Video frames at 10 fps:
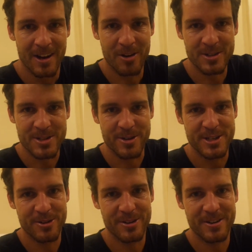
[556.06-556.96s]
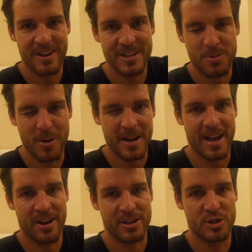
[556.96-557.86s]
long story short, I just went
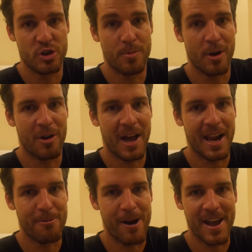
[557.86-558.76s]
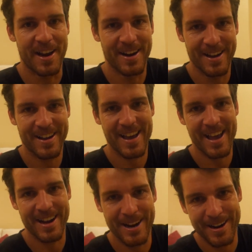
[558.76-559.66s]
down like a super long alleyway and
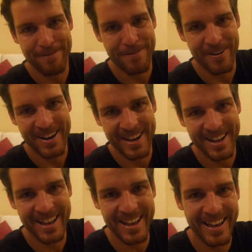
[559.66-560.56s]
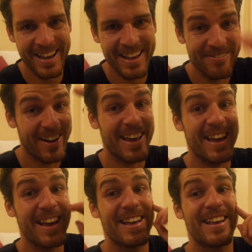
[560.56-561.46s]
ended up finding it. But
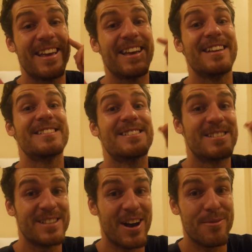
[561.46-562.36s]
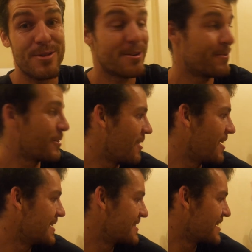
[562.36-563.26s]
it is so beautiful,
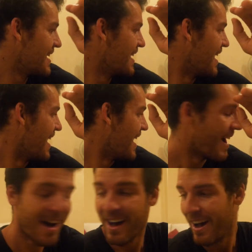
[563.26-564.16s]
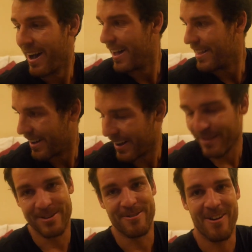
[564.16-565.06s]
guys.
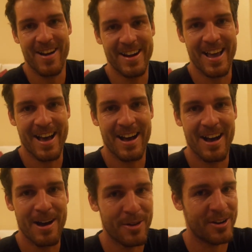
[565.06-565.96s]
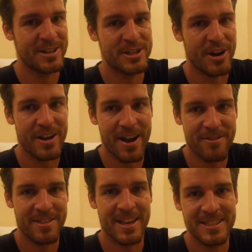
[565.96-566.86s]
I'm in it right now. I'm not going to show you
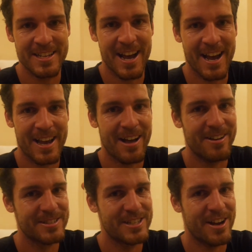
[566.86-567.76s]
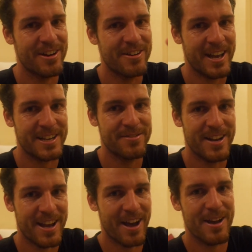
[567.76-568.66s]
everything today. I'll show you it next
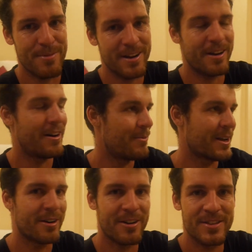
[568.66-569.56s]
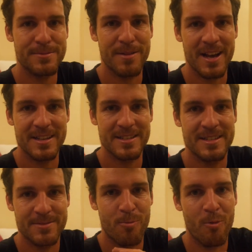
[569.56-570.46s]
video. But oh my God, this place
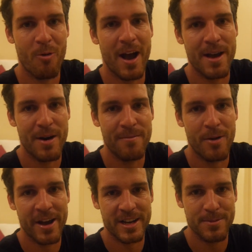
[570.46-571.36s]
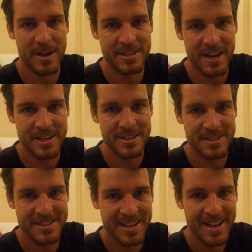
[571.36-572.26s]
is way above my
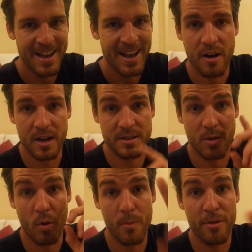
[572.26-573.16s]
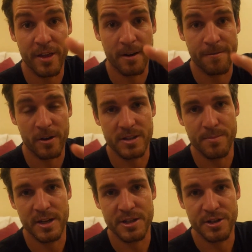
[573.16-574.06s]
expectations. All right, so one more thing I forgot
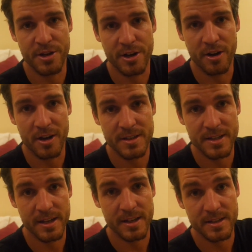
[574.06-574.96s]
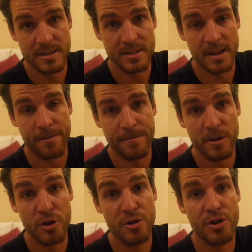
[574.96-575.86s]
to mention to you guys is if
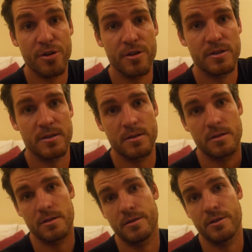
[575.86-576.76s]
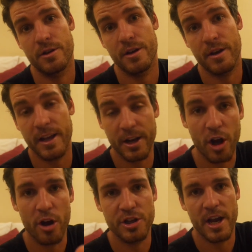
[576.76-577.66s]
you do choose to get a
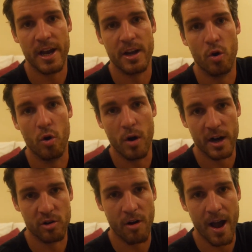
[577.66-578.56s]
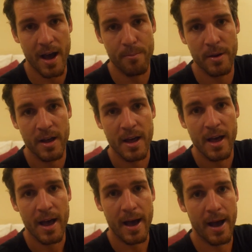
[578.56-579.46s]
Gojek or a Grab,
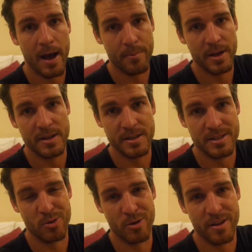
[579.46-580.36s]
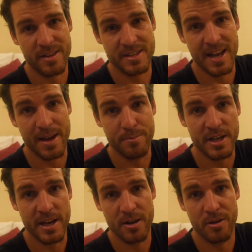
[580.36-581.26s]
it is sort of the same
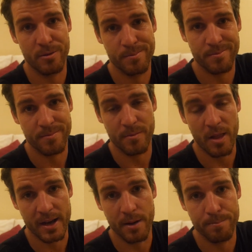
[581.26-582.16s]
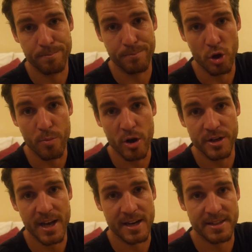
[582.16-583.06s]
deal like a
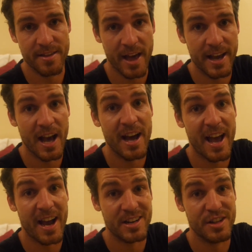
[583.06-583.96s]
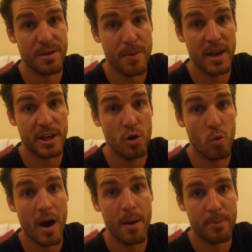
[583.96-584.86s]
Bluebird taxi. They can't actually pick
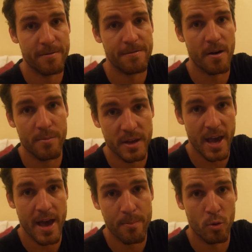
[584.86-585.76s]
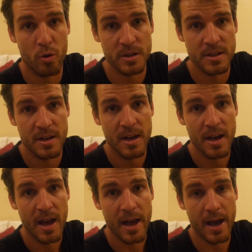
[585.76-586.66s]
you up from the airport,
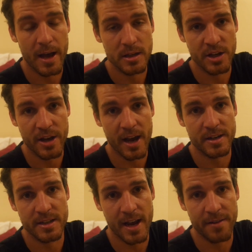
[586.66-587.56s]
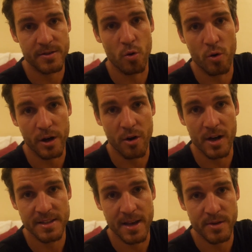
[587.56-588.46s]
so you actually have to
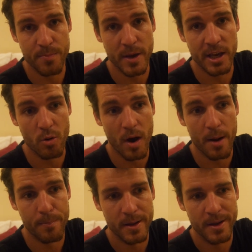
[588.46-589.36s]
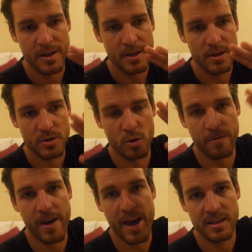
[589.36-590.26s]
organize them to pick you up
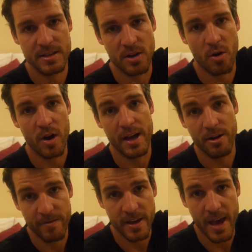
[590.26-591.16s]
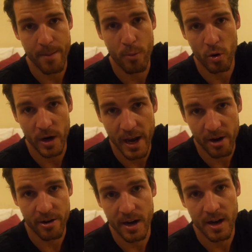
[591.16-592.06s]
sort of outside of the airport
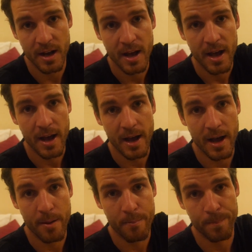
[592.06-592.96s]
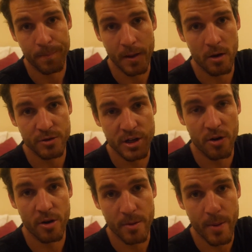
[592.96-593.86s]
area. I'll
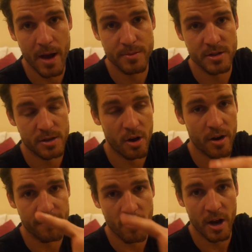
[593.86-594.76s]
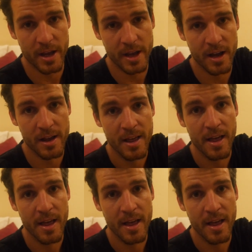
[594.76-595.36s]
show on the maps kind of right here,